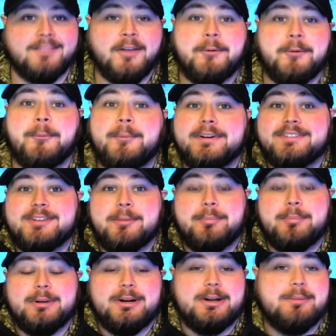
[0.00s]
What's
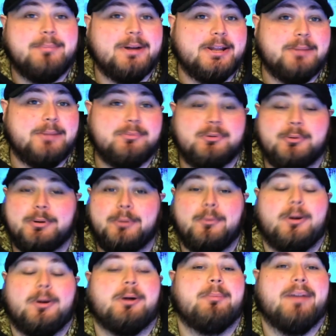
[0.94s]
up, internet? My name's Ori.
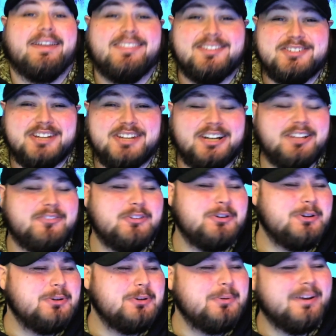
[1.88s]
Welcome back to the channel. If you're
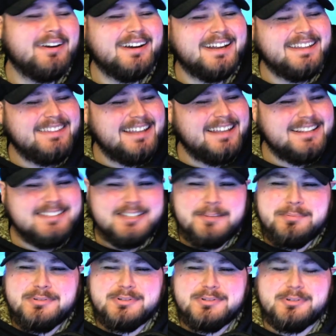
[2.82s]
new here, hit that
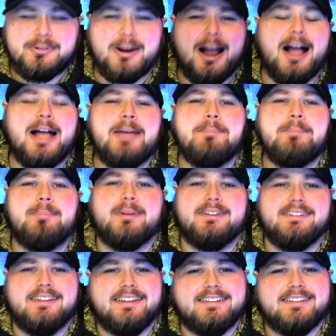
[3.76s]
subscribe
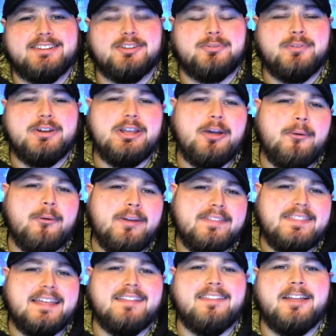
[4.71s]
button. You like this video,
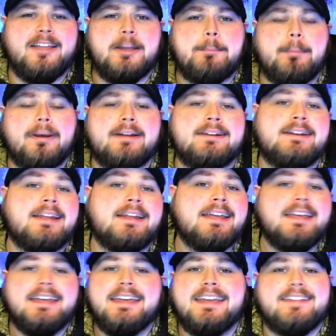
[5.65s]
hit that like button,
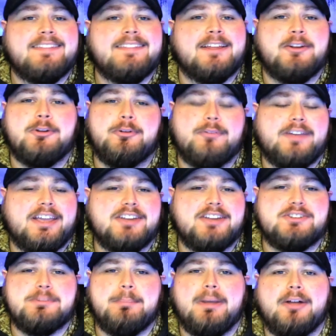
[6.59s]
hit that
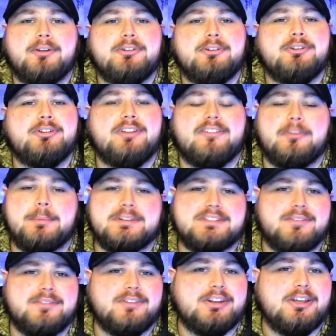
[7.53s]
notification bell. You'll never
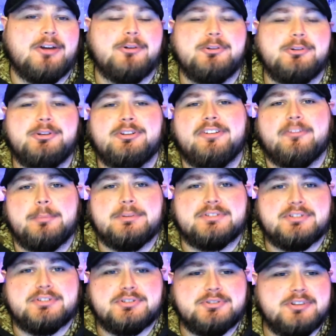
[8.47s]
miss a video. You'll never
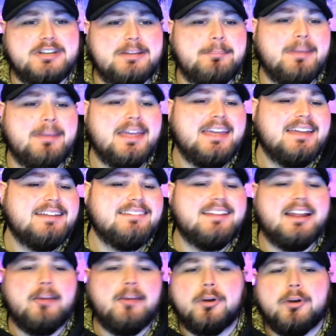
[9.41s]
miss a stream.
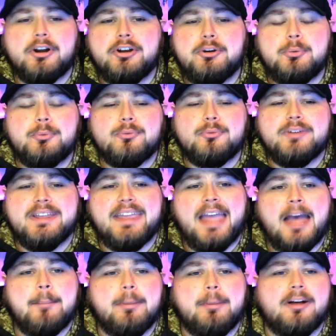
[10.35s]
Today, we're going to do a
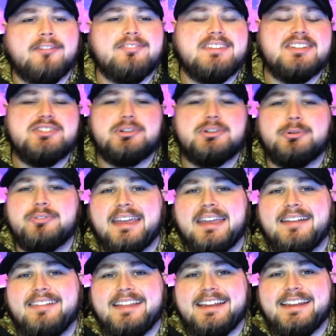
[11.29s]
recap of Digital
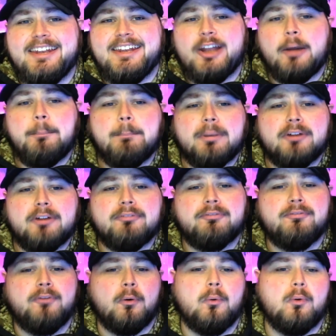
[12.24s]
Daily
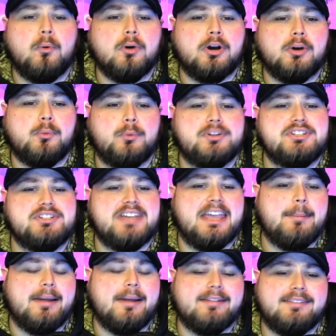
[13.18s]
#4, which
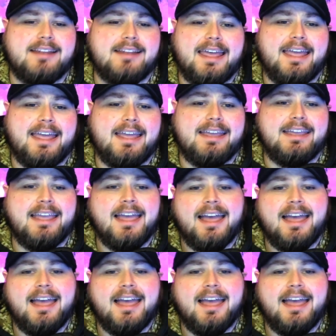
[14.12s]
came out today.